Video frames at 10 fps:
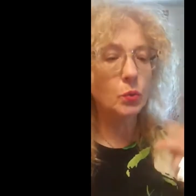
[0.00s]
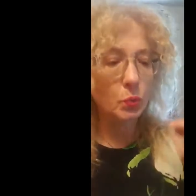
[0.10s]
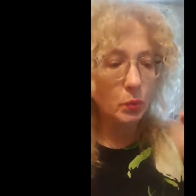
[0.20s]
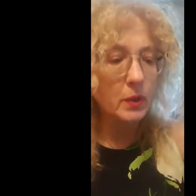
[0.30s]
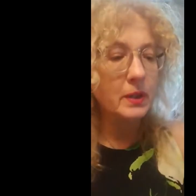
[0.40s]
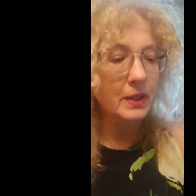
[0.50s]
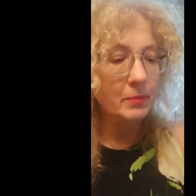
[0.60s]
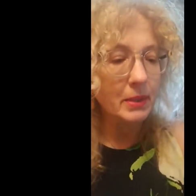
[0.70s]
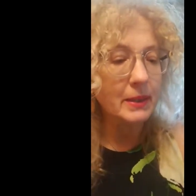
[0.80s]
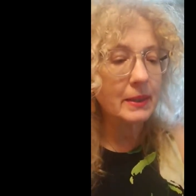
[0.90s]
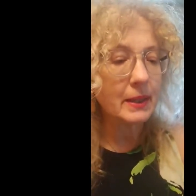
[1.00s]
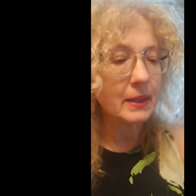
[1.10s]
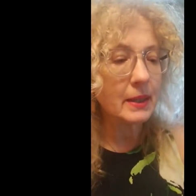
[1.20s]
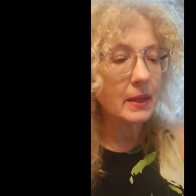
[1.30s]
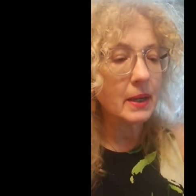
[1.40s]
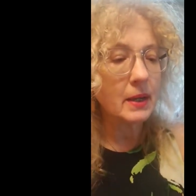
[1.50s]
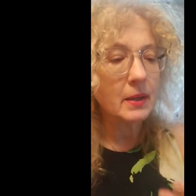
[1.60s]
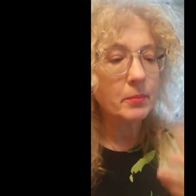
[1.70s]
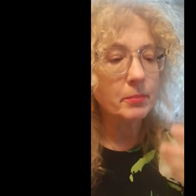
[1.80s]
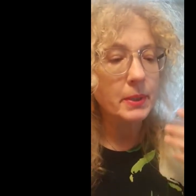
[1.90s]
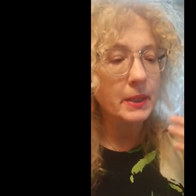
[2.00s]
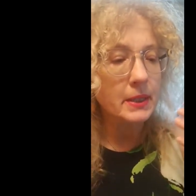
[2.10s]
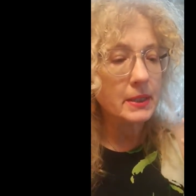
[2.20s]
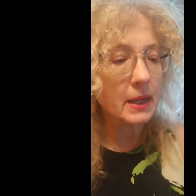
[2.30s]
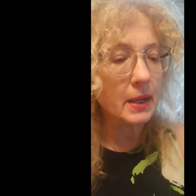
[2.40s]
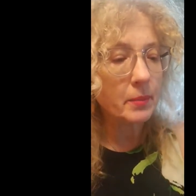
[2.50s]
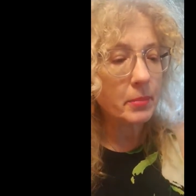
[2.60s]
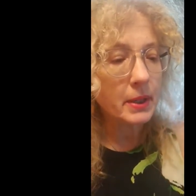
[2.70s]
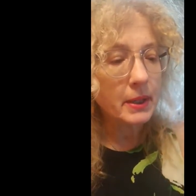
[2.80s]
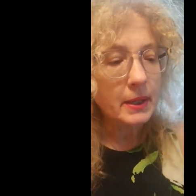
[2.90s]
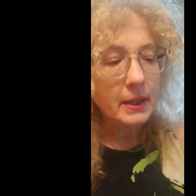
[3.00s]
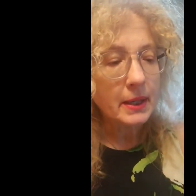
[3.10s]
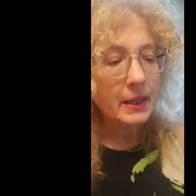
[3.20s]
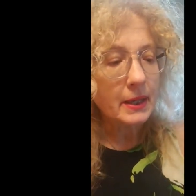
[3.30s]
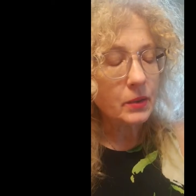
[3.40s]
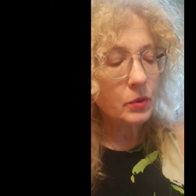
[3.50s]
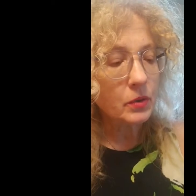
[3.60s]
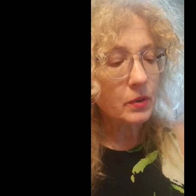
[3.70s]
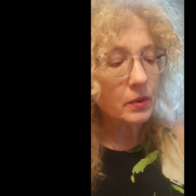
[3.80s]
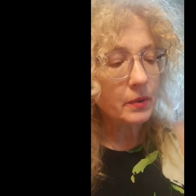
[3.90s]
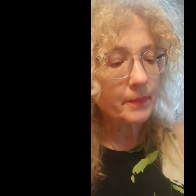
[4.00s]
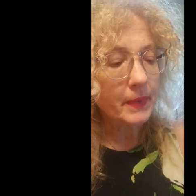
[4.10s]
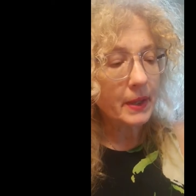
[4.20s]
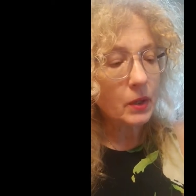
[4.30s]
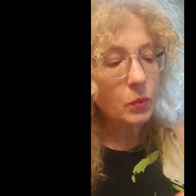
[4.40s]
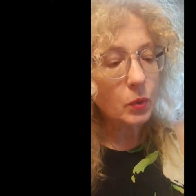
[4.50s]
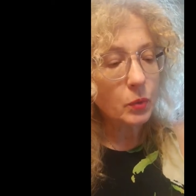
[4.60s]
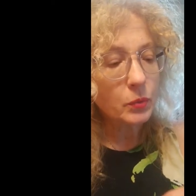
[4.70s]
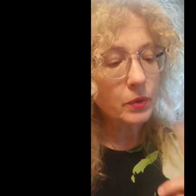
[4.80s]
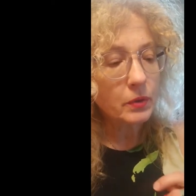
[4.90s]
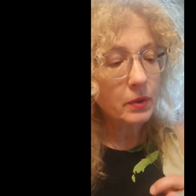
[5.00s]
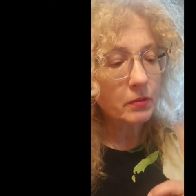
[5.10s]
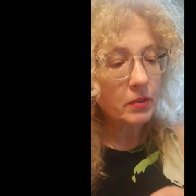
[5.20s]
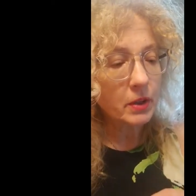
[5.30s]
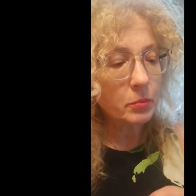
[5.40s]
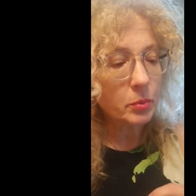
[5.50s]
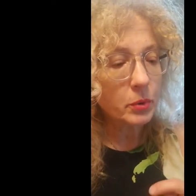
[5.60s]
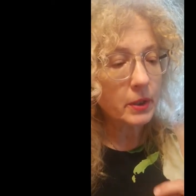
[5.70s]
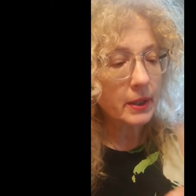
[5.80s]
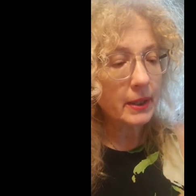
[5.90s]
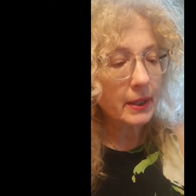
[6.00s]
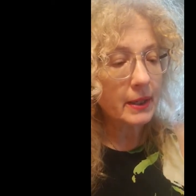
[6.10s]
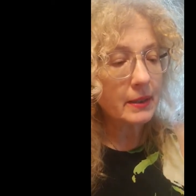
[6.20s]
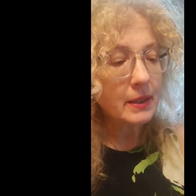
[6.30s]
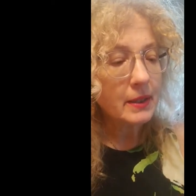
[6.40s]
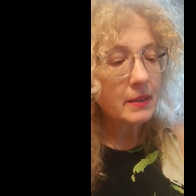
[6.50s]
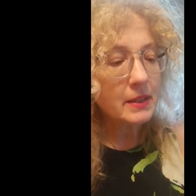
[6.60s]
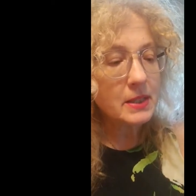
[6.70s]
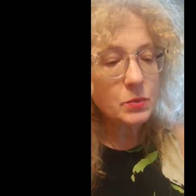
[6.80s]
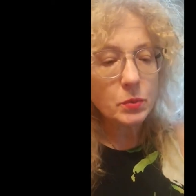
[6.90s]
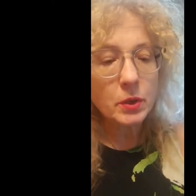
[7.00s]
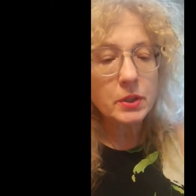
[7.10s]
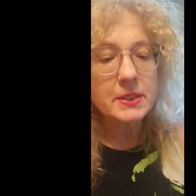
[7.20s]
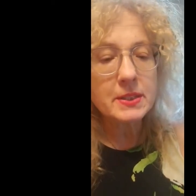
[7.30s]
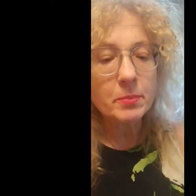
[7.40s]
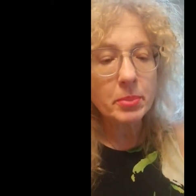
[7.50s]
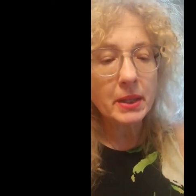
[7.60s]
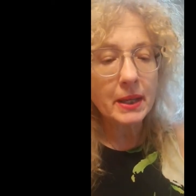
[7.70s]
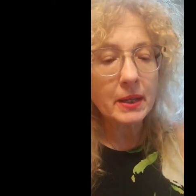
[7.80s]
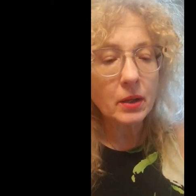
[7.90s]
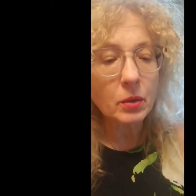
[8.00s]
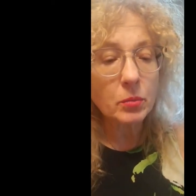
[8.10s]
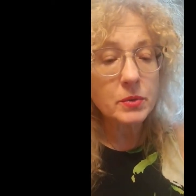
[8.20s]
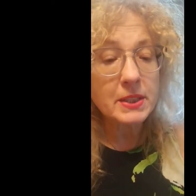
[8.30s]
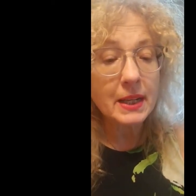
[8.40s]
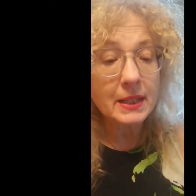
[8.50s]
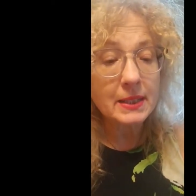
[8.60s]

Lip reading: Dürer and Mantegna pick it up. And I quote Warburg again, "These works supply almost